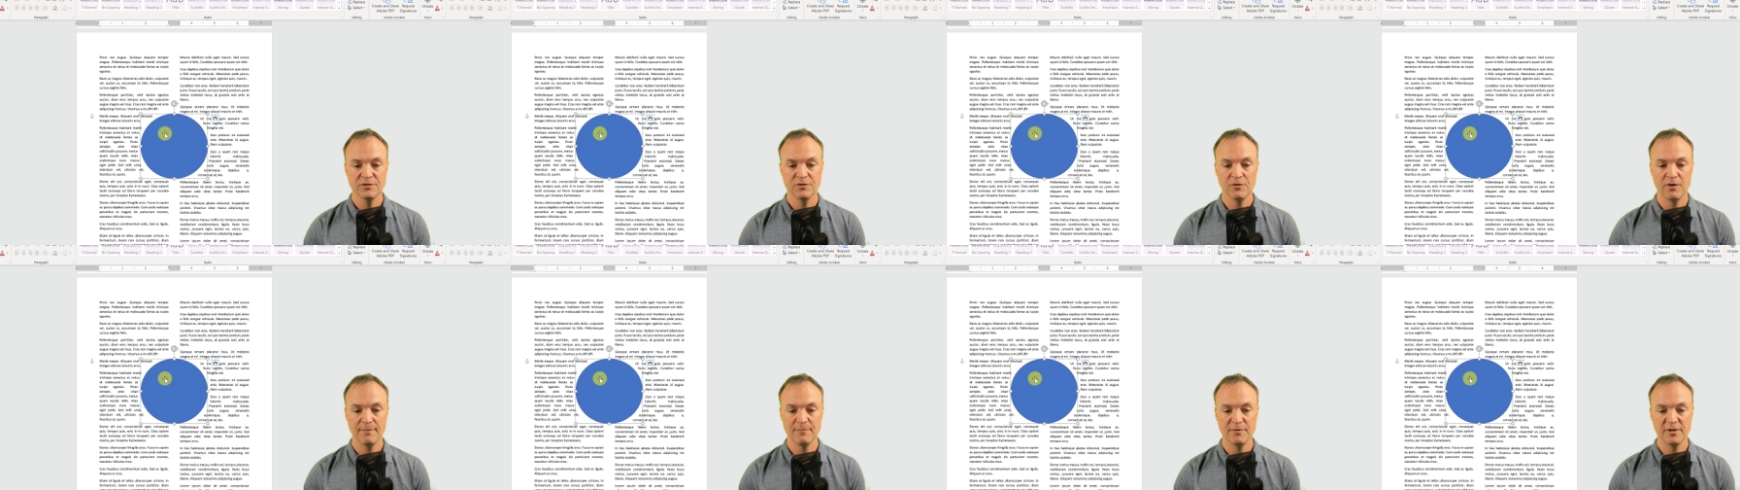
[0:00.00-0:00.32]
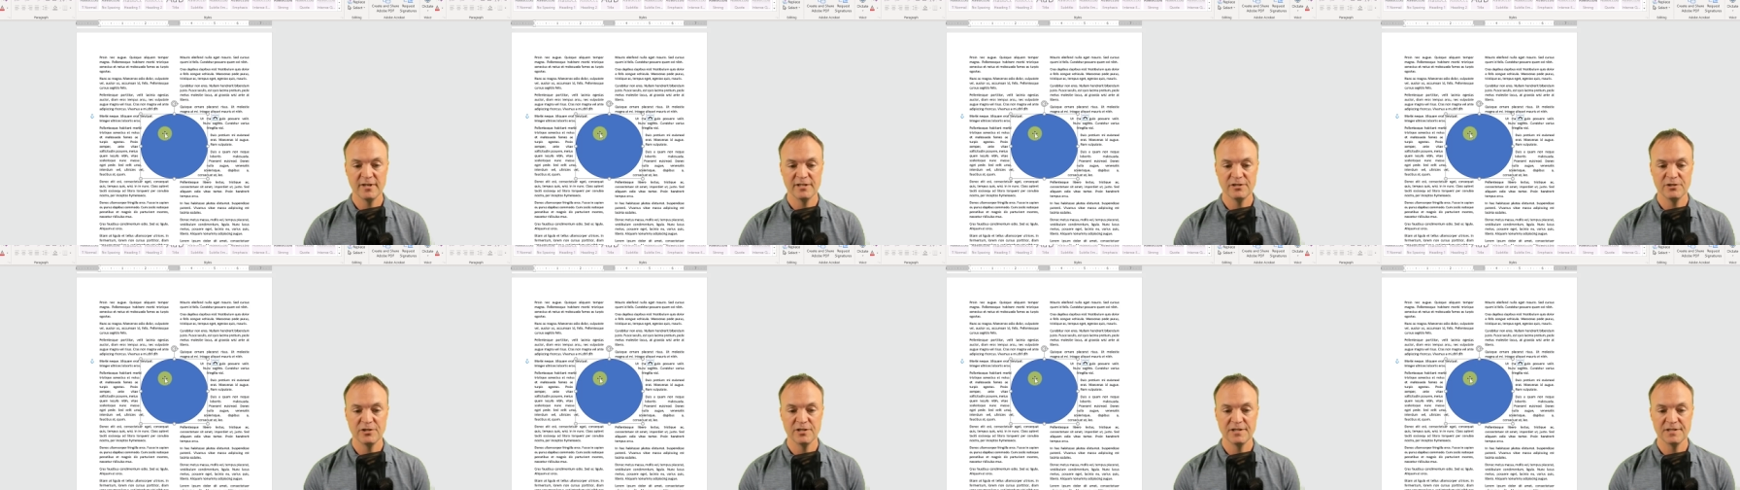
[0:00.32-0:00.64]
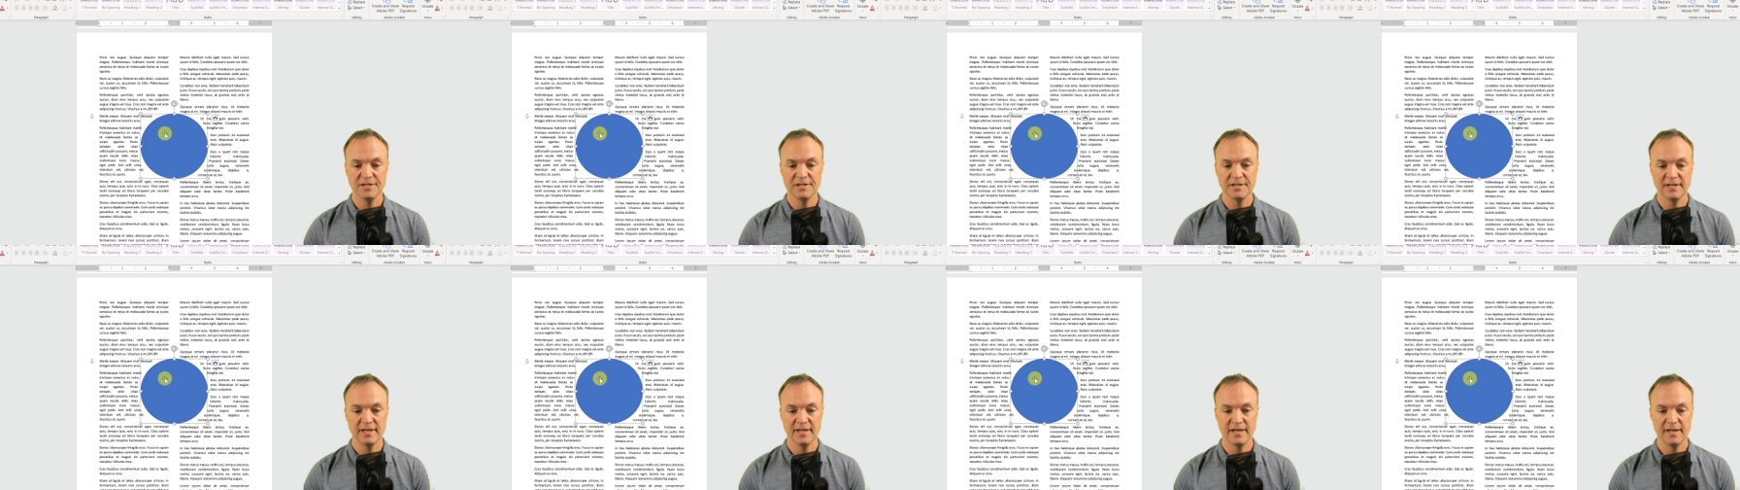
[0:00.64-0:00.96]
So I'm going to
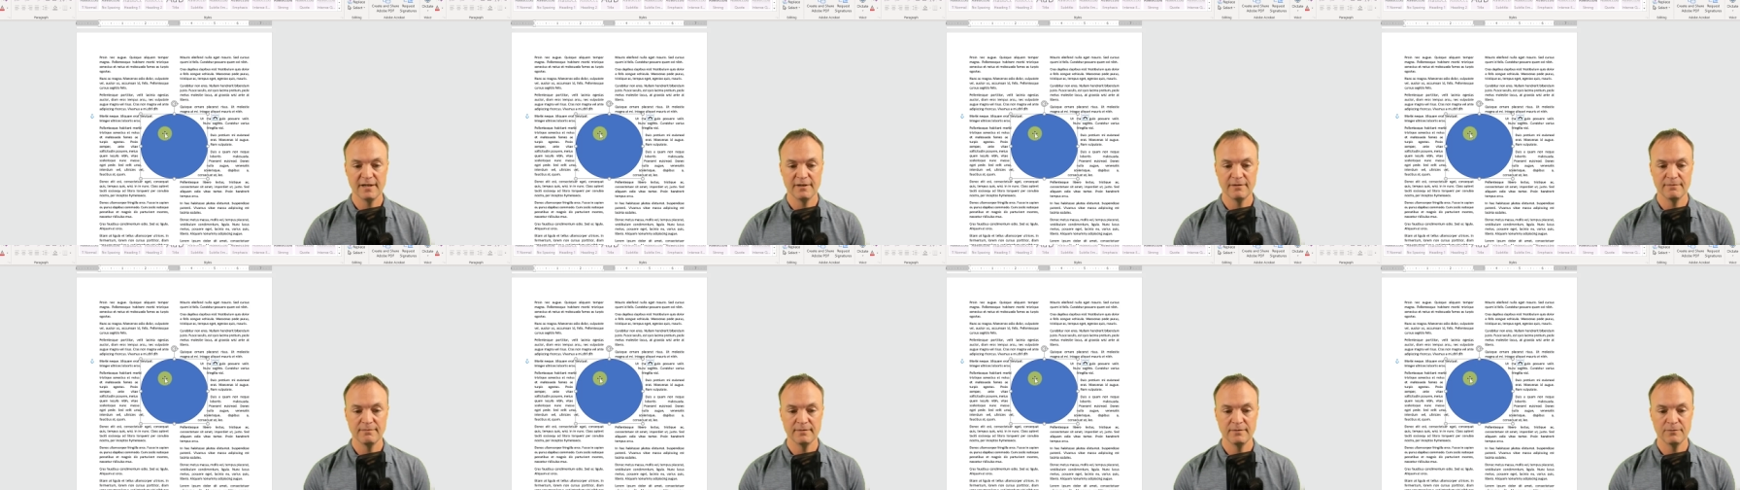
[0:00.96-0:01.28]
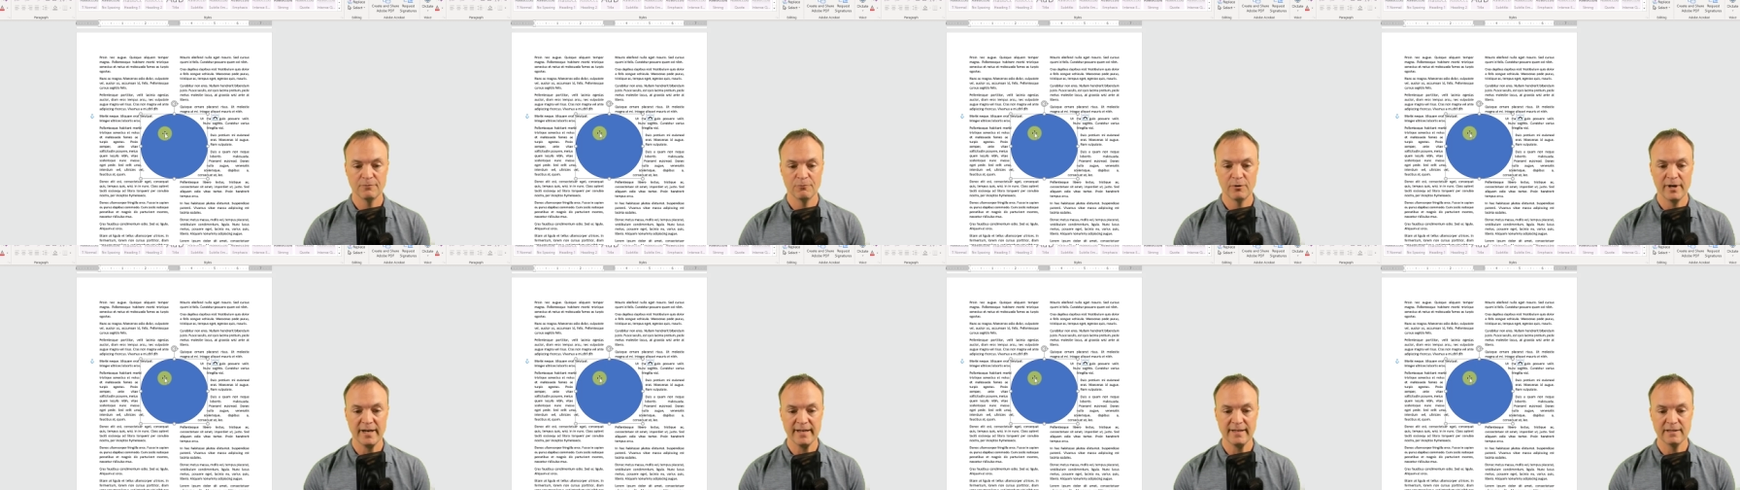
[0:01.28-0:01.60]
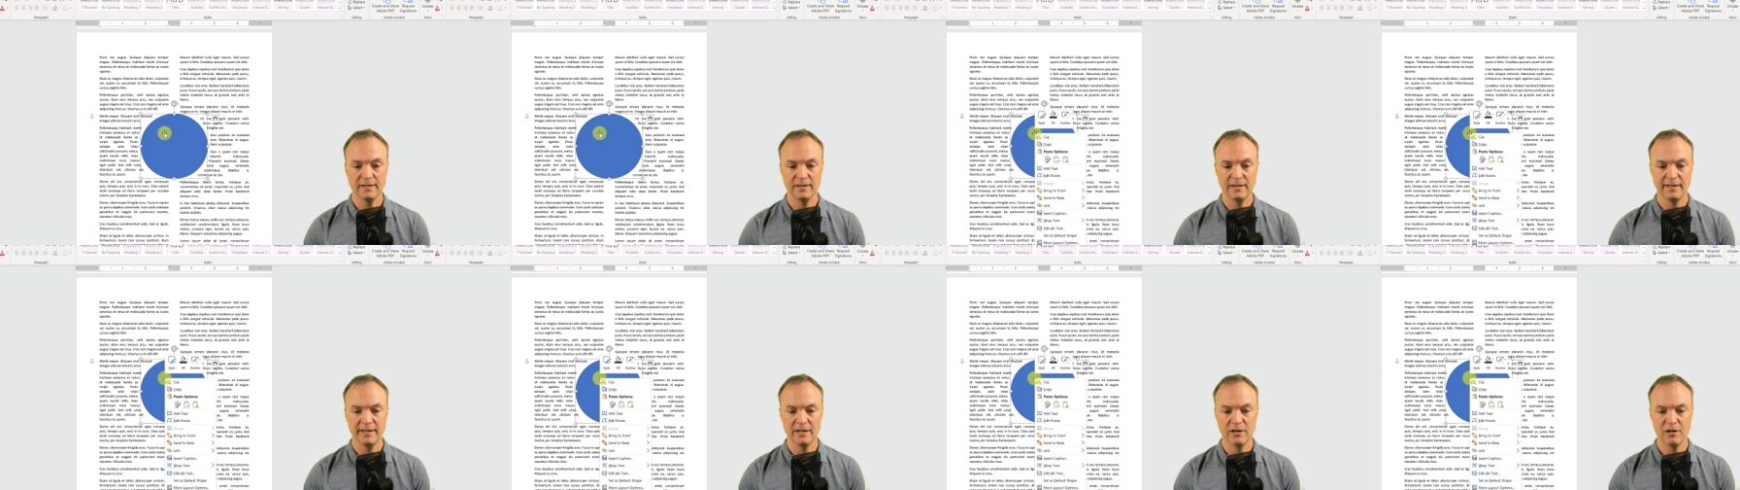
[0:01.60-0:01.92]
just right
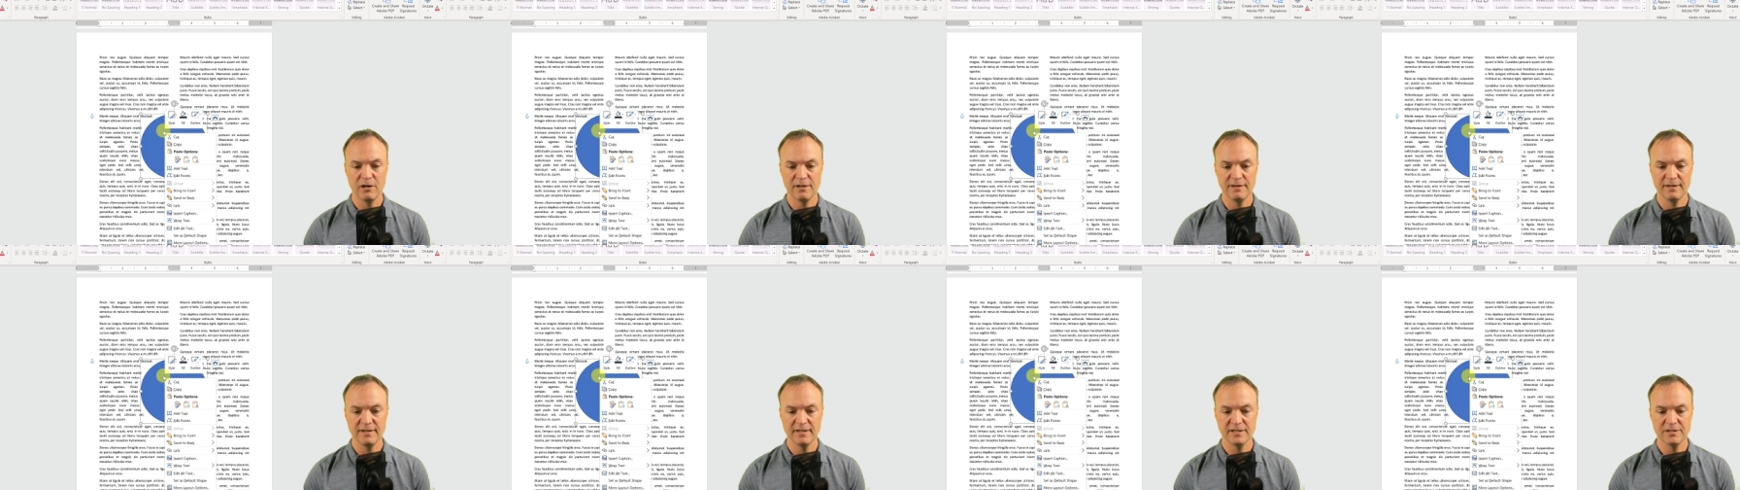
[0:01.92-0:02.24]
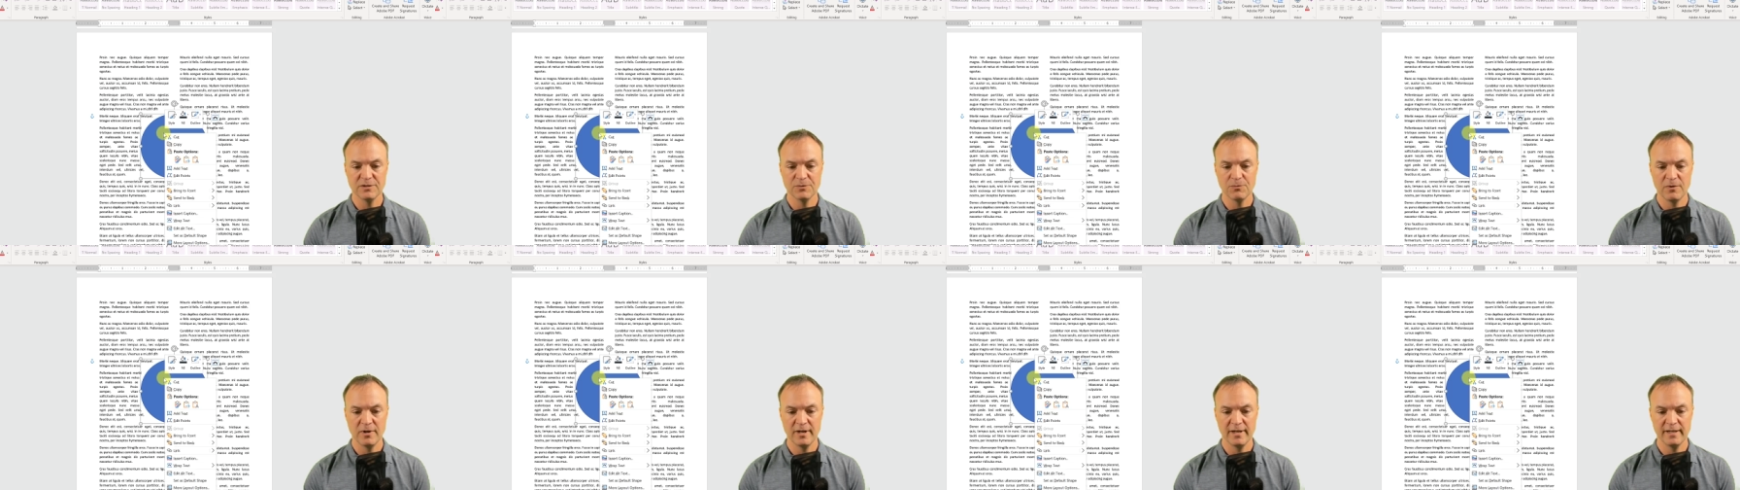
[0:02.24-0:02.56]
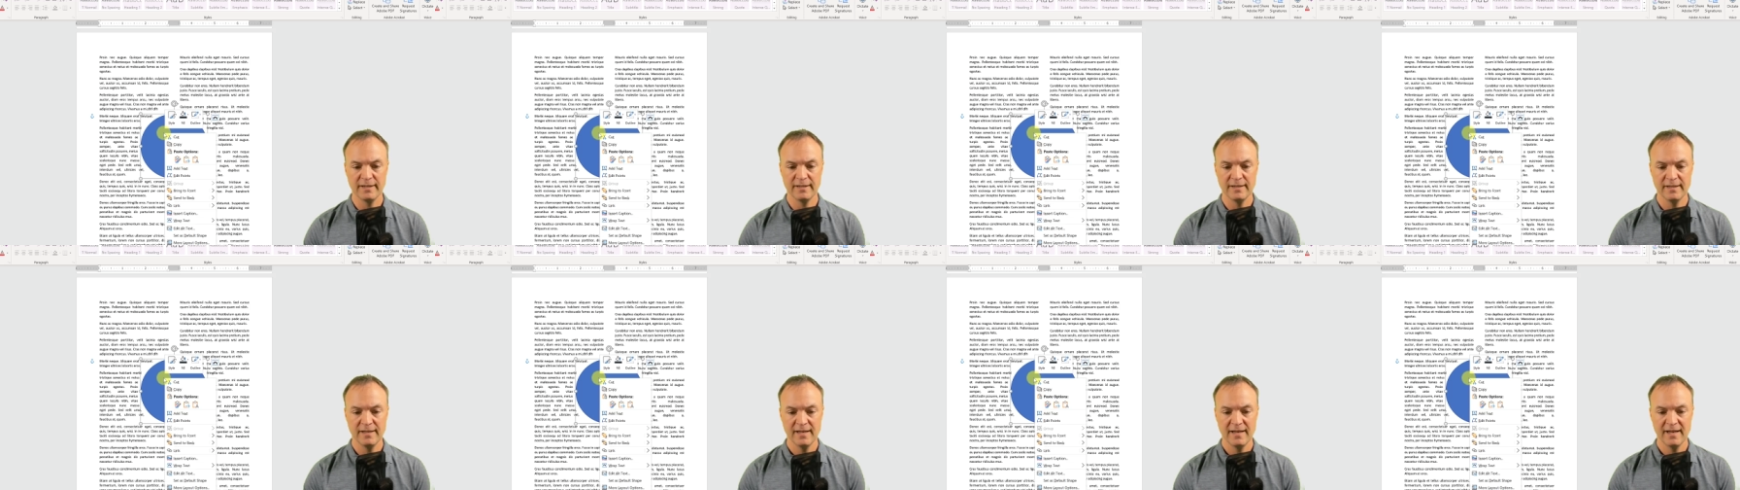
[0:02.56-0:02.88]
click on this
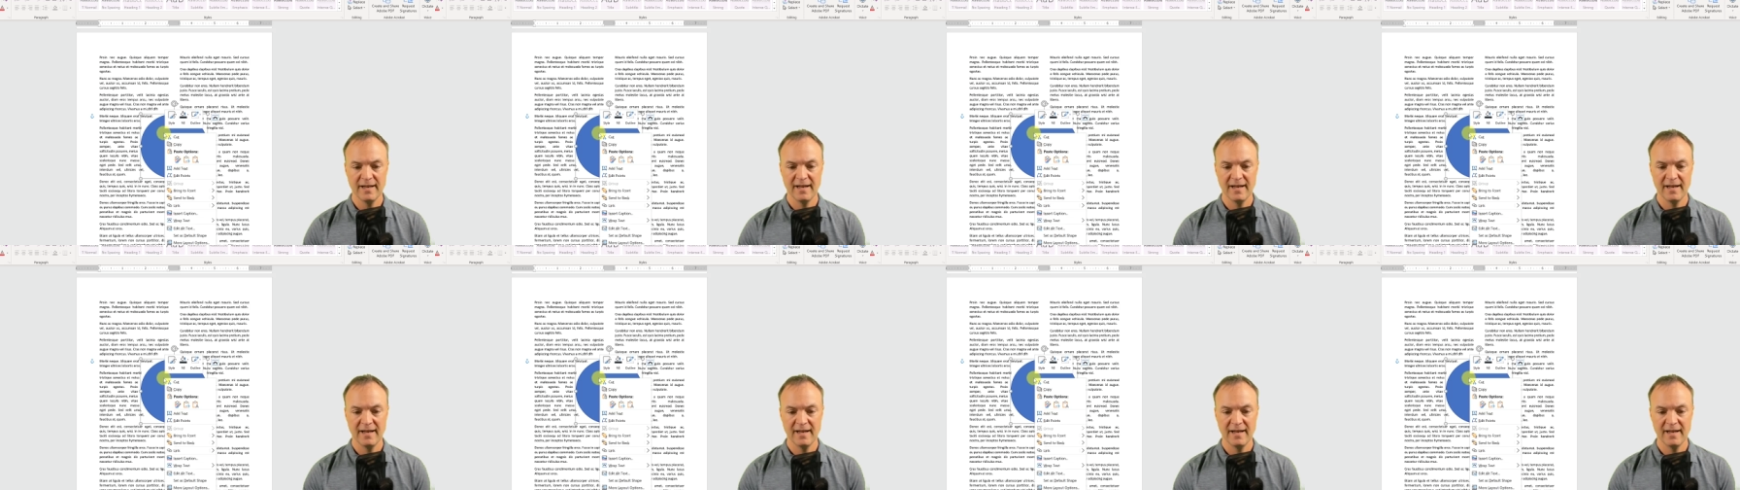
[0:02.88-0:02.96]
one,